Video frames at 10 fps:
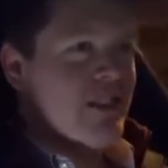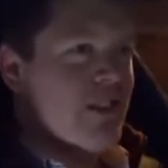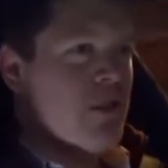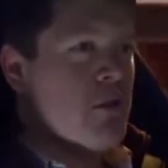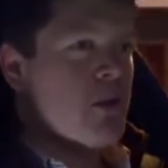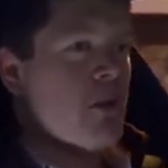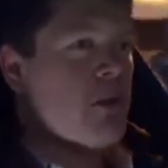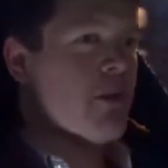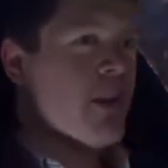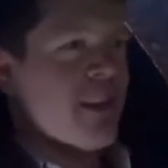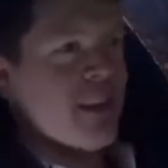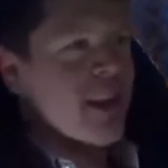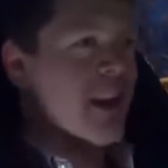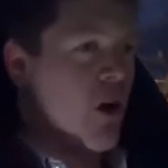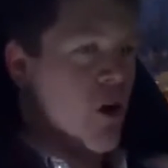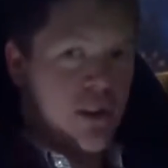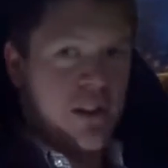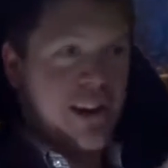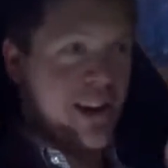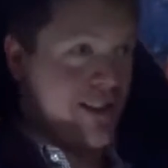super, super easy, and
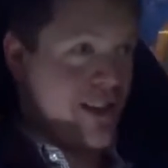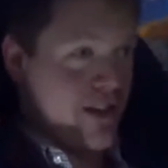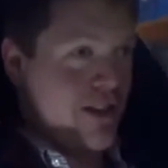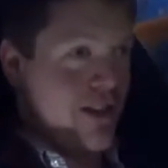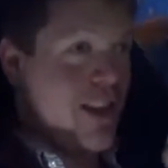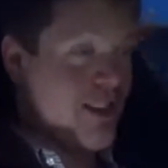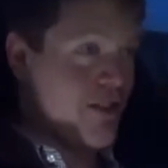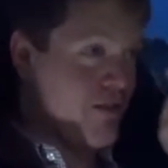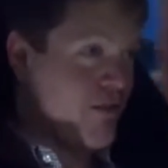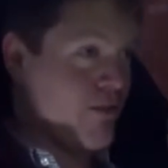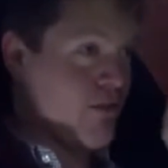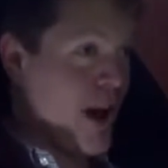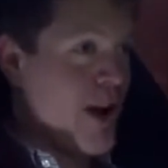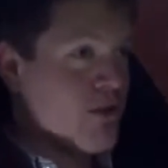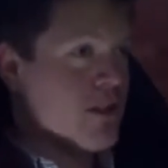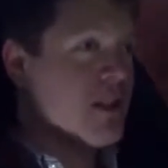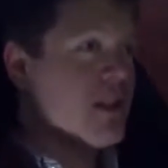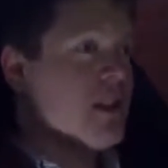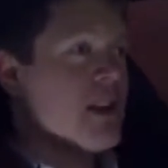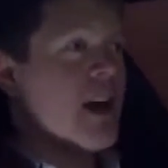honestly, this ground,
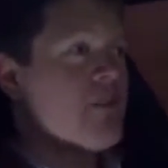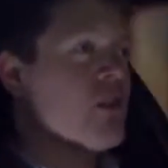I've